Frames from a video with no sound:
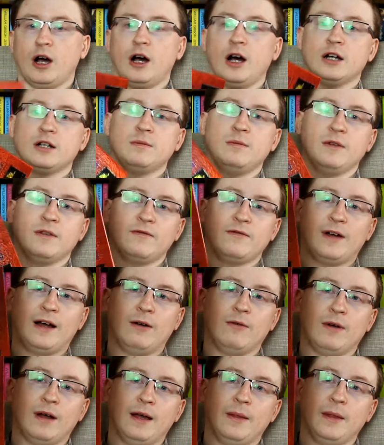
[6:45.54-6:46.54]
Artemis
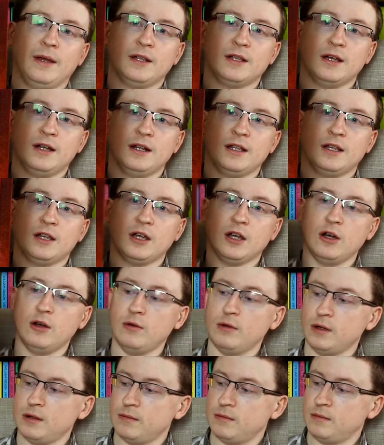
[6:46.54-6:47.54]
Fowl and the Eternity
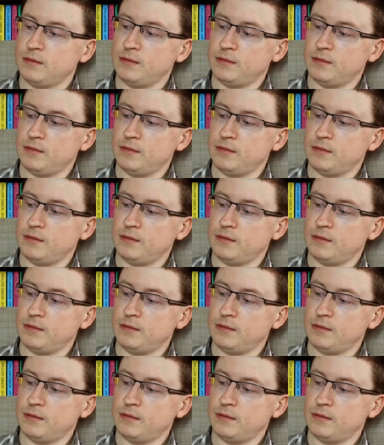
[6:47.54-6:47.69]
Code,